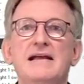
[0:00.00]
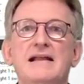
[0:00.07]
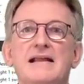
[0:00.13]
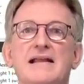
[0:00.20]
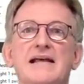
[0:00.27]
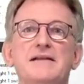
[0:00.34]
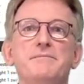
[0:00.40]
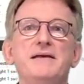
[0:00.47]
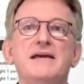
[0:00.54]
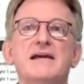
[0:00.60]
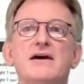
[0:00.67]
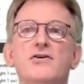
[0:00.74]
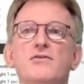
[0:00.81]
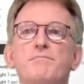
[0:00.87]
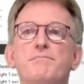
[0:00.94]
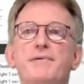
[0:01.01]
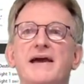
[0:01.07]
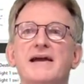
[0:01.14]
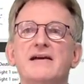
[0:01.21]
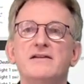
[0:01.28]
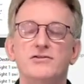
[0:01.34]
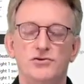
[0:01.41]
let me go
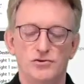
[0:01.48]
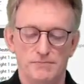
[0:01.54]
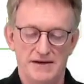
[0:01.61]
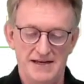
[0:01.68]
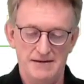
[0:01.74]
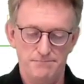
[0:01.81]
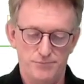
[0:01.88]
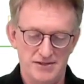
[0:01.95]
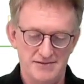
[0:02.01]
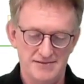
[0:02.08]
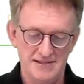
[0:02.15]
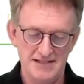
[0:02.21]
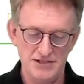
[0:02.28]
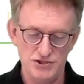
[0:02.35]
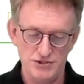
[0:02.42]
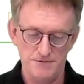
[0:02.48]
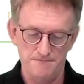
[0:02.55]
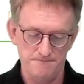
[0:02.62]
back to my presentation.